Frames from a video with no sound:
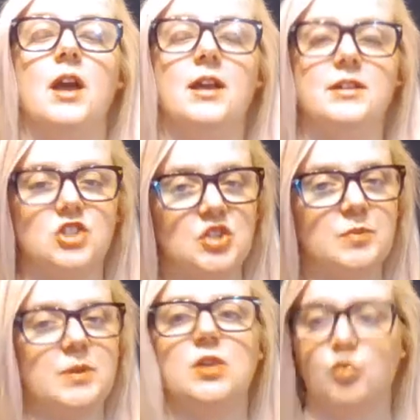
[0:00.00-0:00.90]
as just
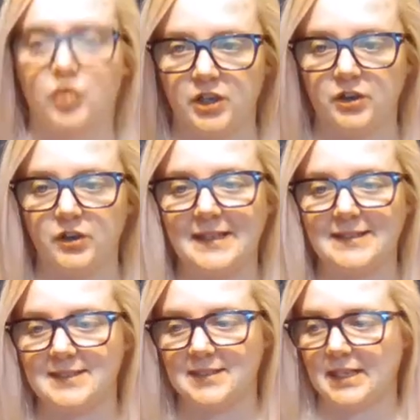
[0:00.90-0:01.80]
being real and
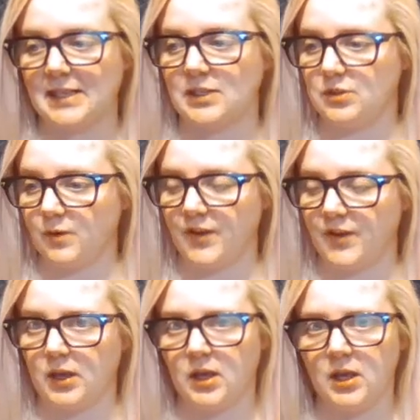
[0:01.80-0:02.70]
sticking to the
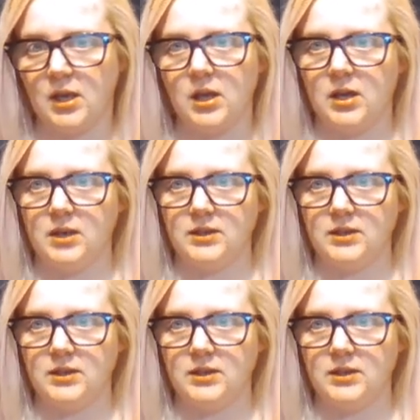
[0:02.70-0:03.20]
thing.